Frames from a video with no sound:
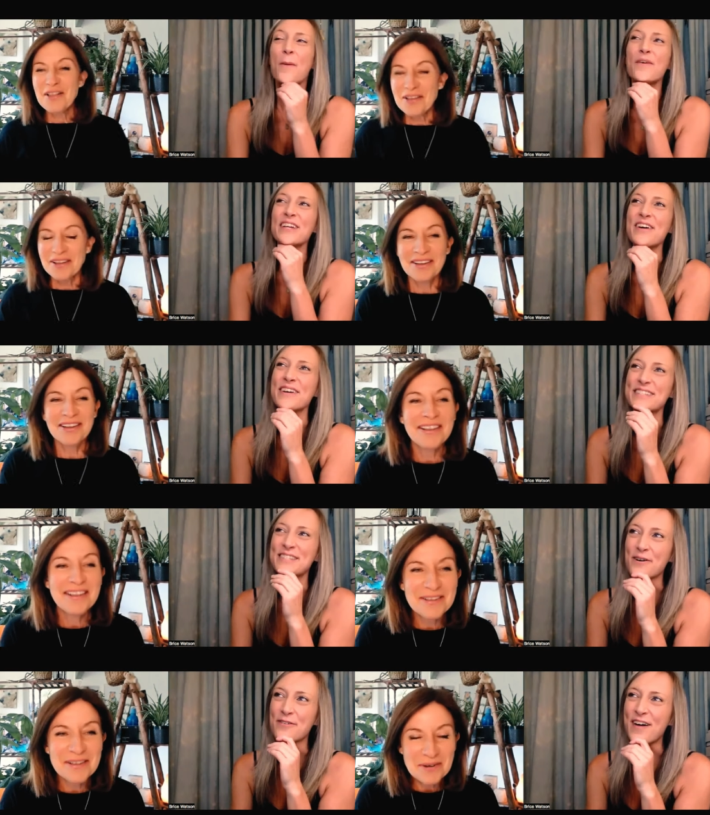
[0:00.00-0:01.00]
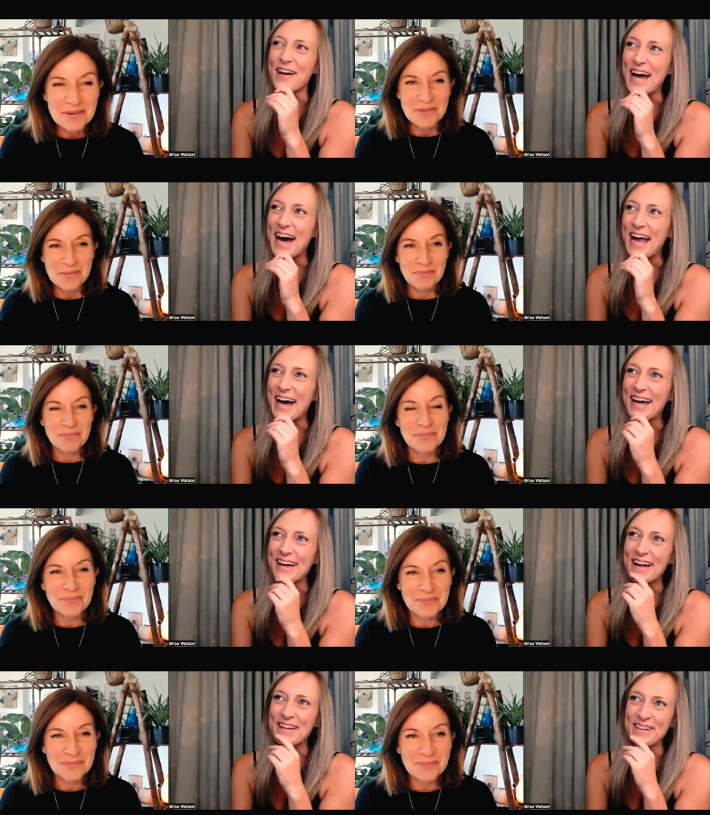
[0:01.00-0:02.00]
Speaker 1: Well, you know, it's so funny. I,
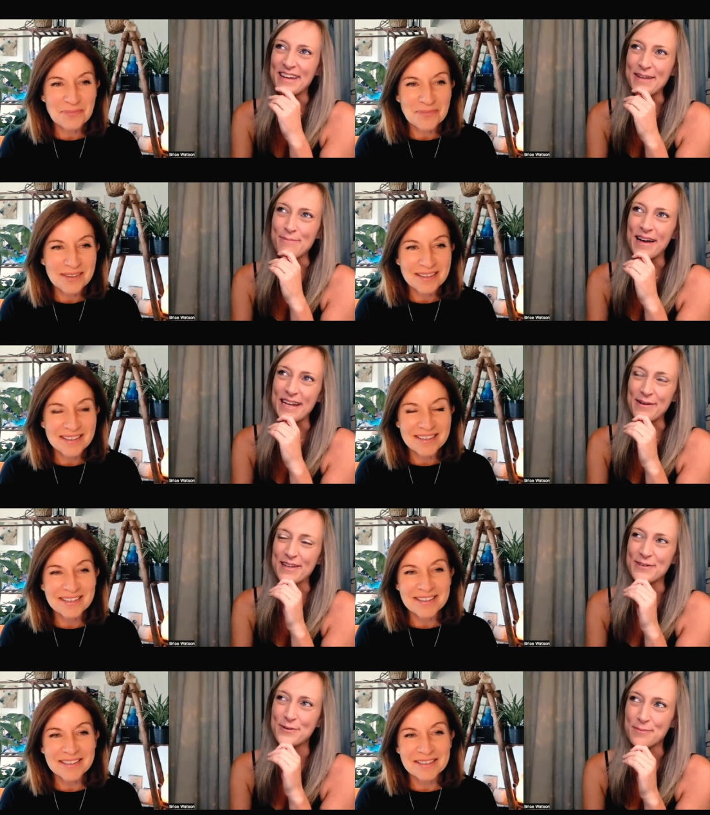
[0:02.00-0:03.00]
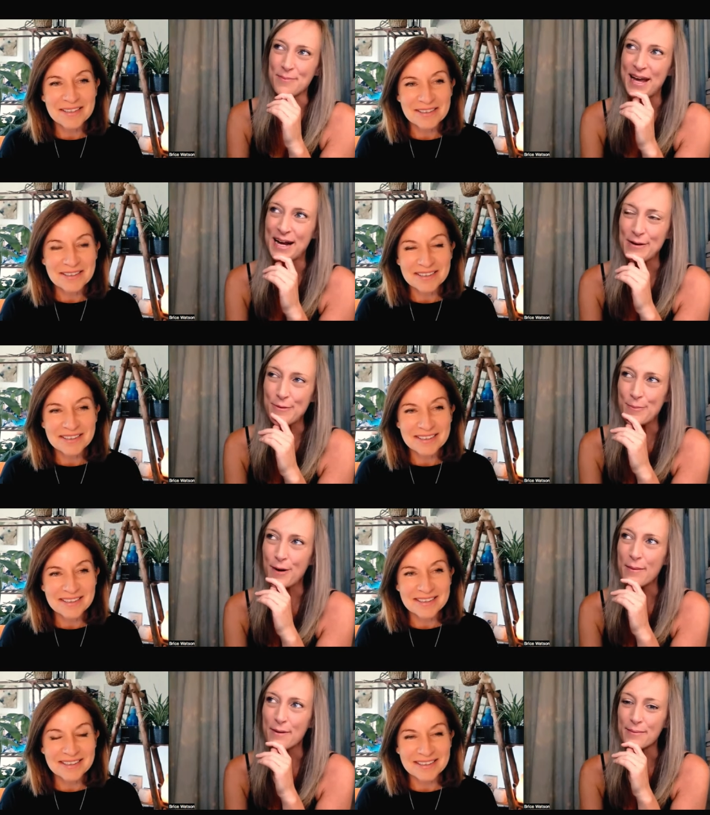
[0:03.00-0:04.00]
I, I, anybody as who's a parent will
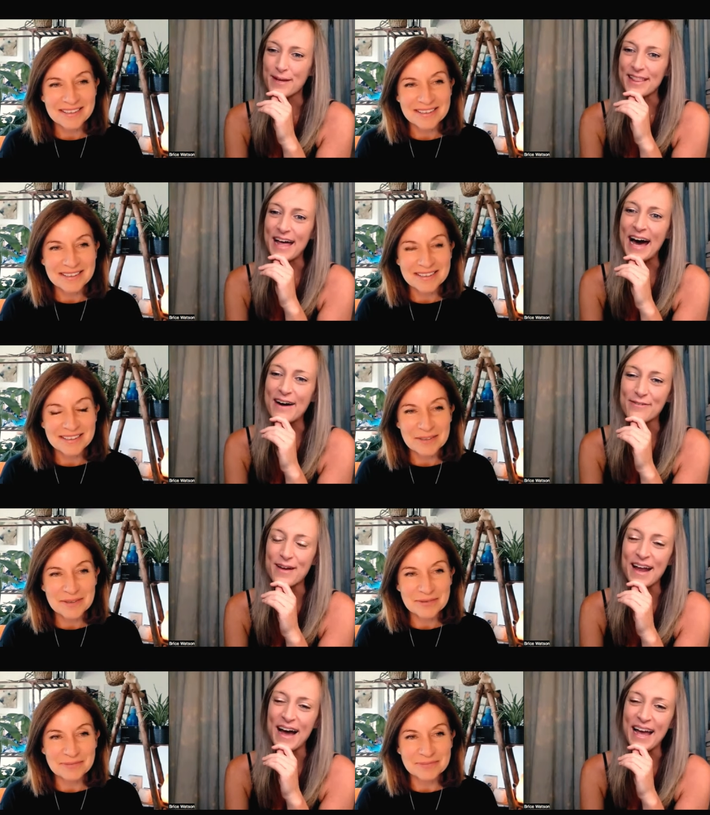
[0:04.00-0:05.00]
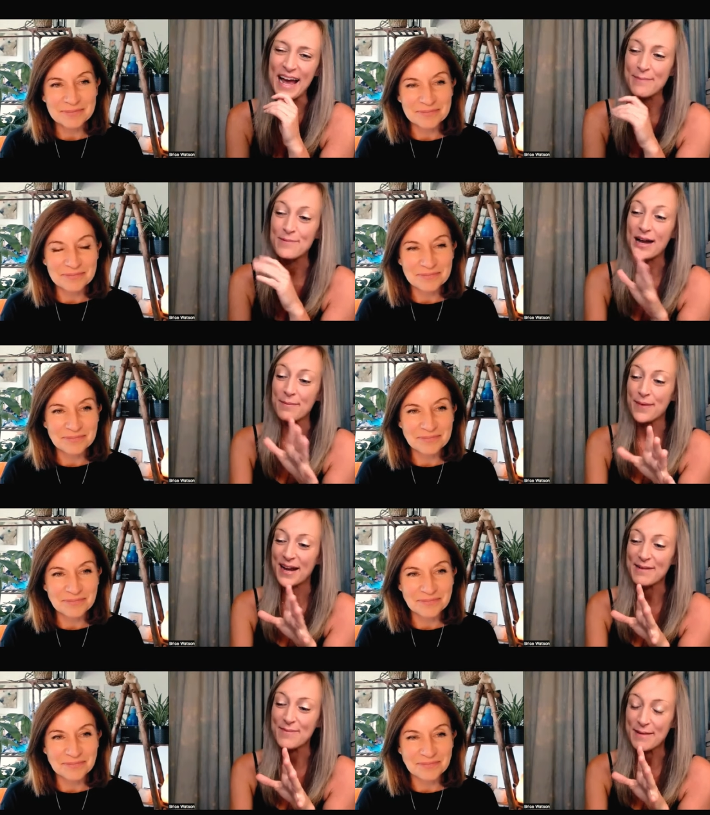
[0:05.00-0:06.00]
probably laugh. And I, I'm not a
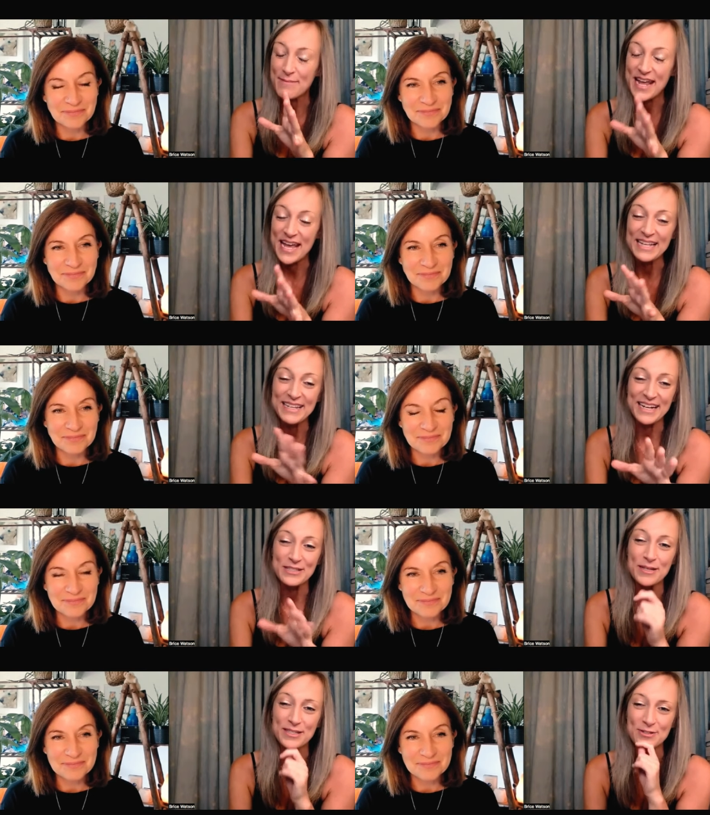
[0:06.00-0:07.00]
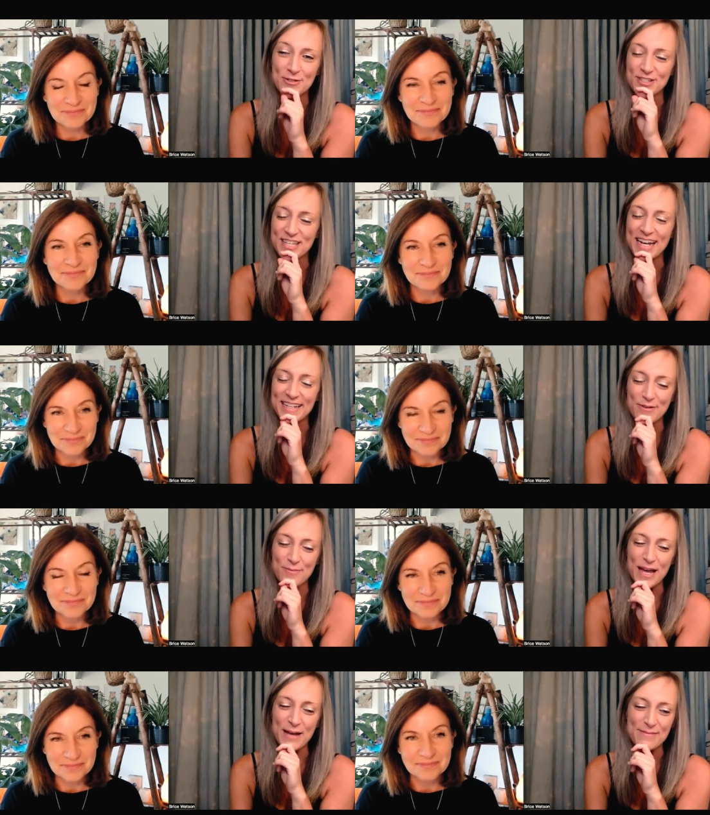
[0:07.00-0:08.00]
parent, but I'm an aunt. You guys, my sister just had a
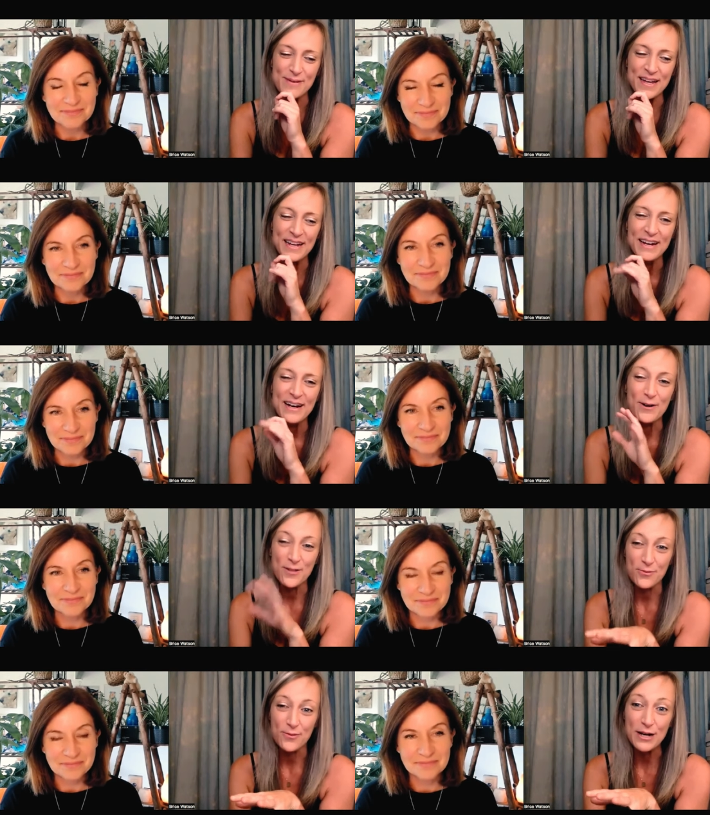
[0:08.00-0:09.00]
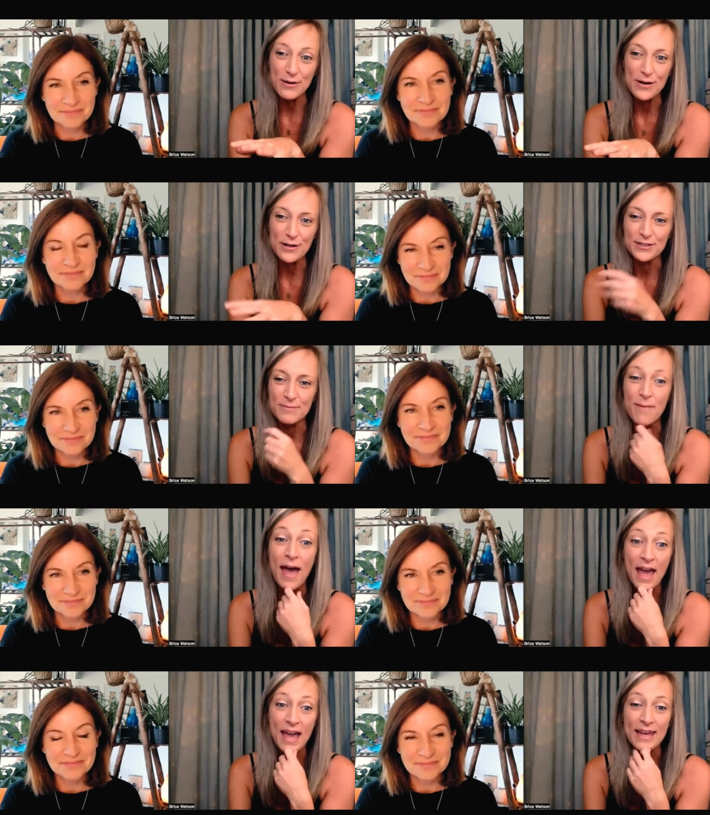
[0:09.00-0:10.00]
little baby, but her three-year-old
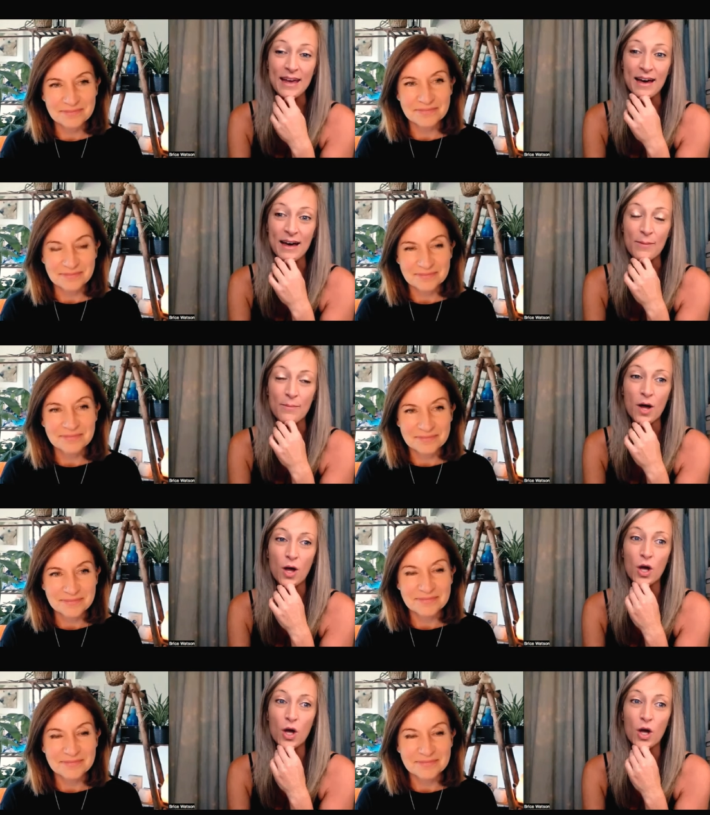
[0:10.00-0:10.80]
May, um,